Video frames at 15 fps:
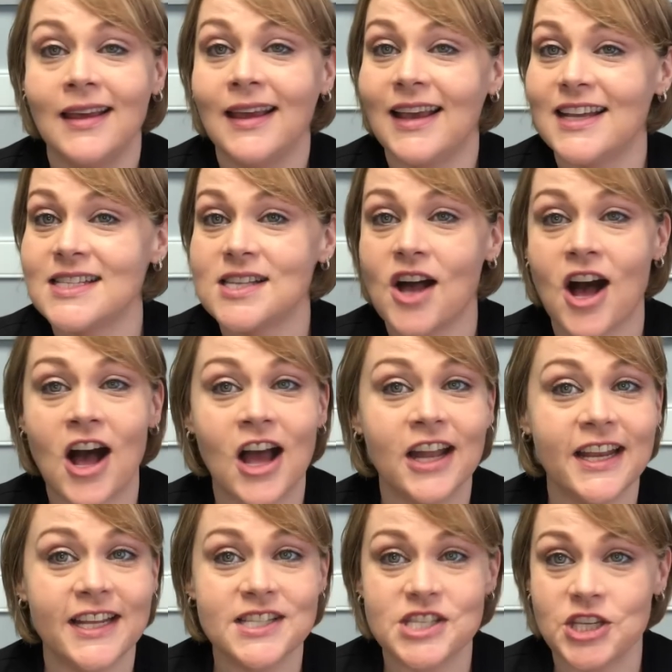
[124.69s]
It's hot,
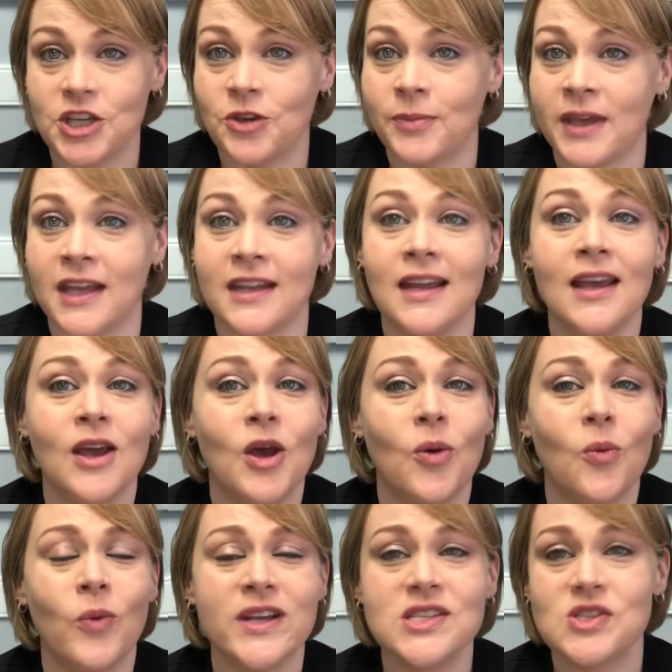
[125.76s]
it's humid,
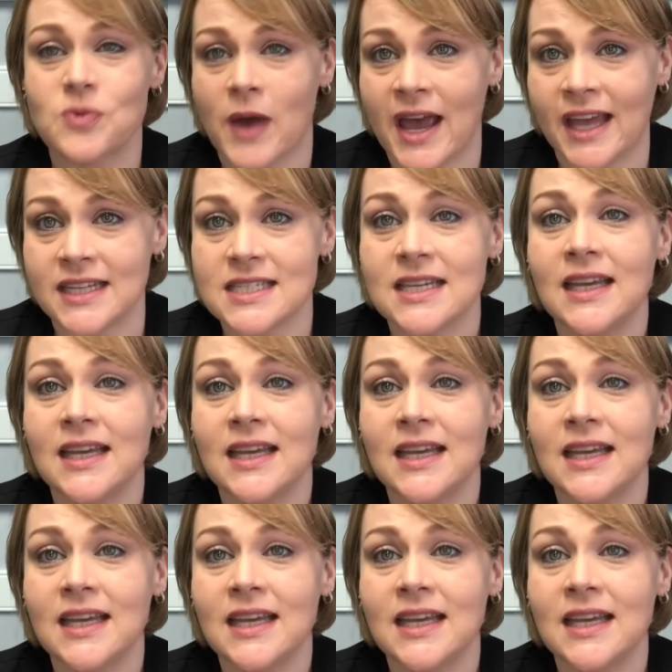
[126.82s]
we sweat.